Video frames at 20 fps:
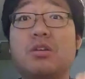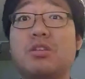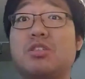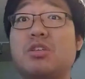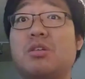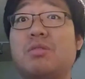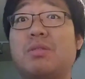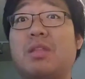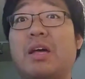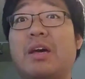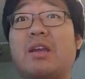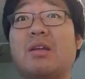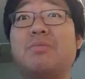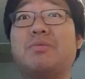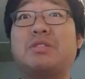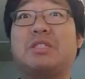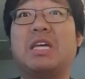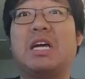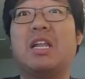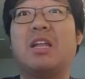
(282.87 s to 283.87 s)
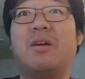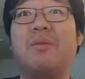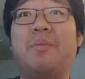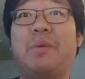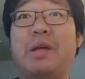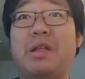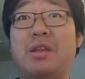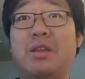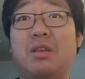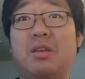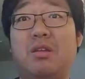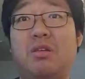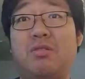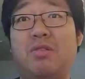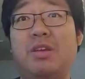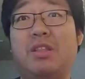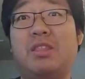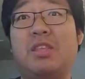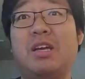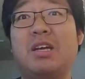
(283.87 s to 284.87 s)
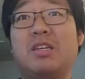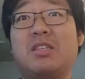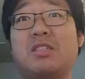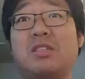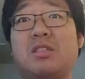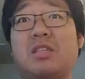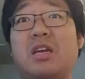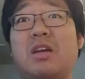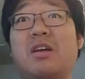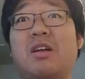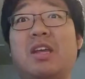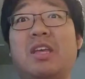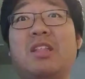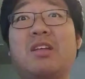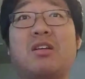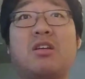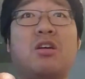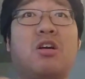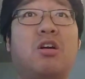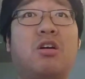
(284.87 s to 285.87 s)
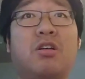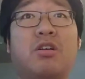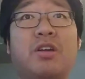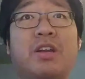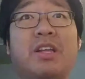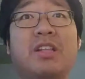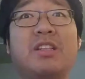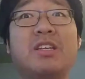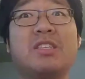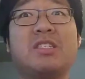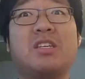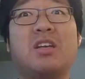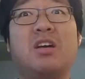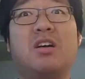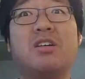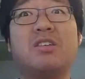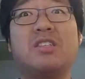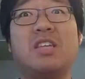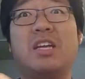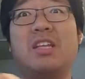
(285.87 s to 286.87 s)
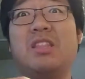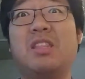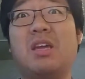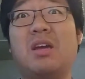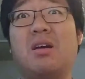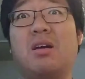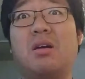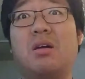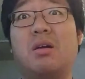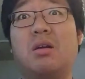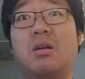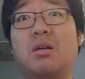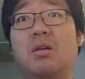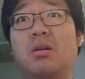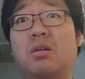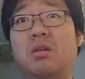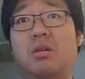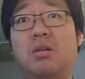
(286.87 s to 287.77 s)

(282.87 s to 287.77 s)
a lot of Salamangreat decks, they're either calling these cards and they're